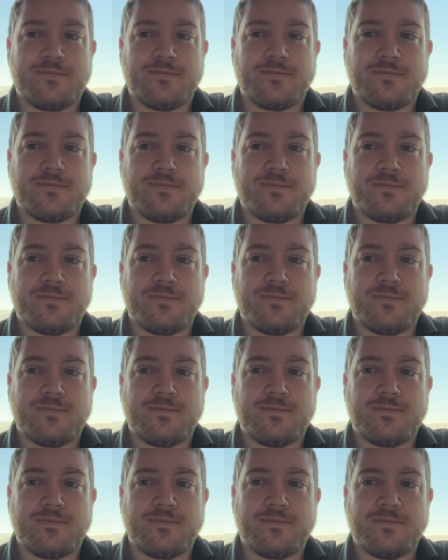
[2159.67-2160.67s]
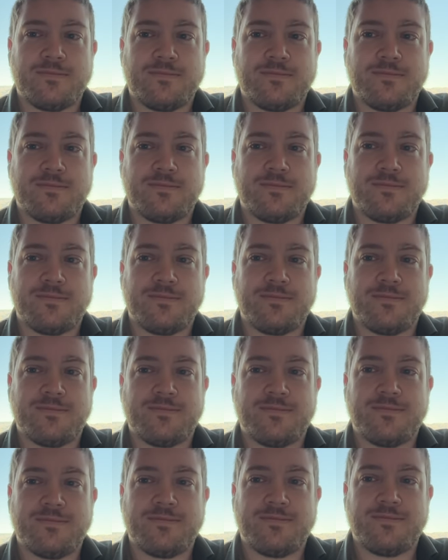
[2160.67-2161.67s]

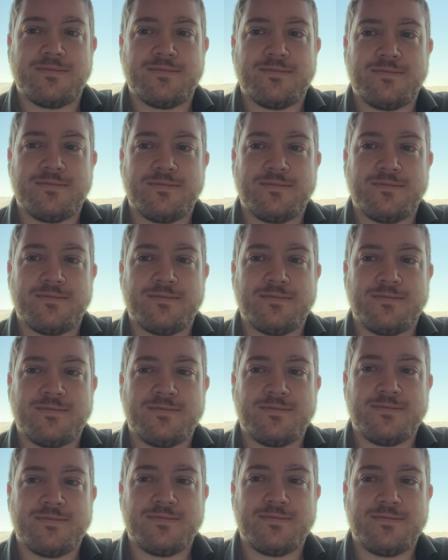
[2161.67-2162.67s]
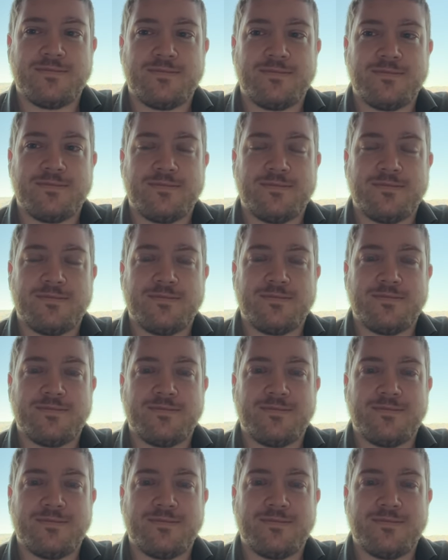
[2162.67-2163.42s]
This person isn't speaking.